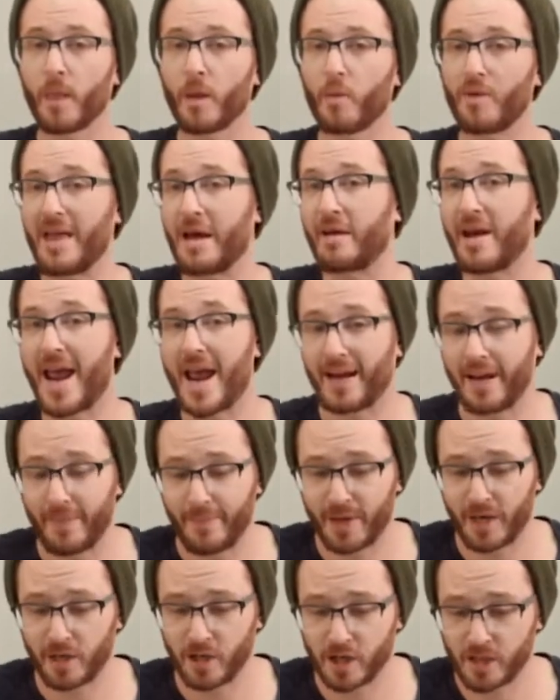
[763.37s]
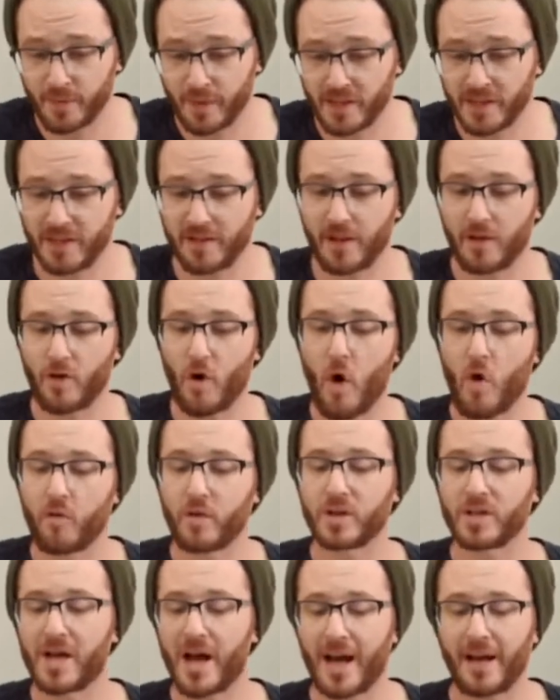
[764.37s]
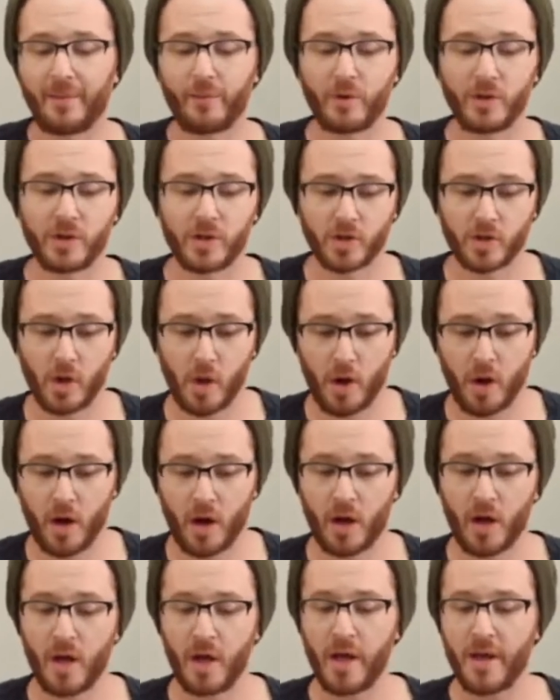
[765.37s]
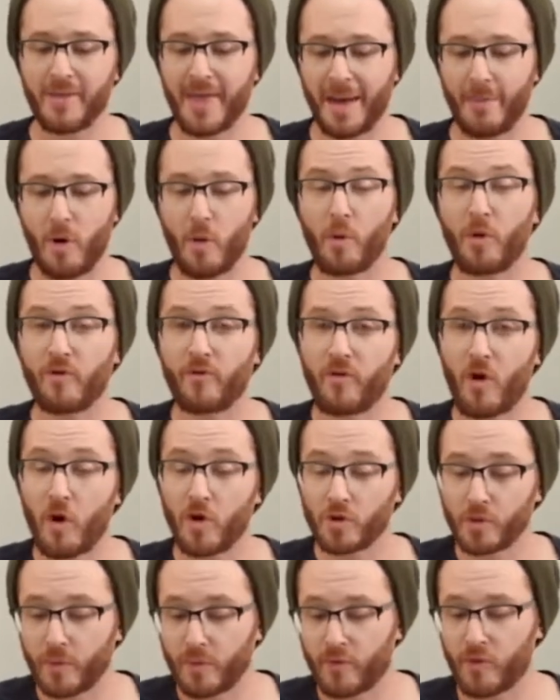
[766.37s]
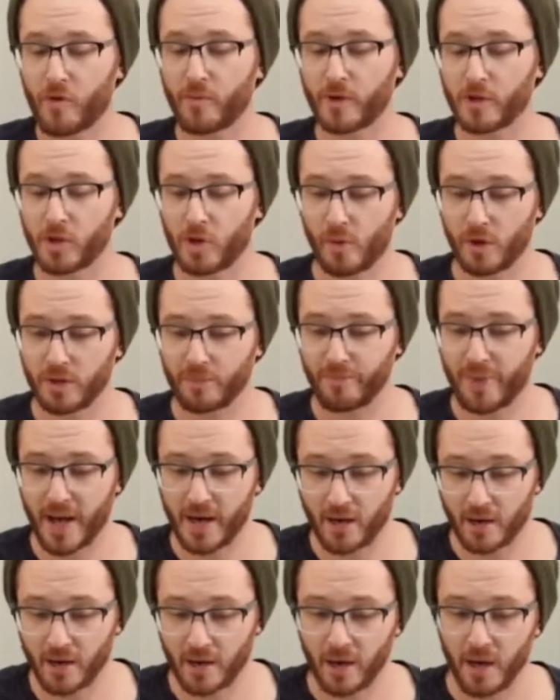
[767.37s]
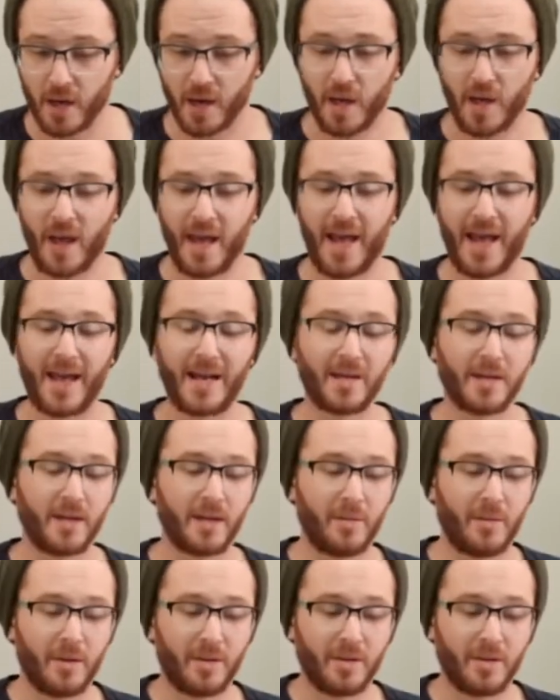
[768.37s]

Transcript: without any bid adjustments, and then over time we saw that mobile phones were performing so much better and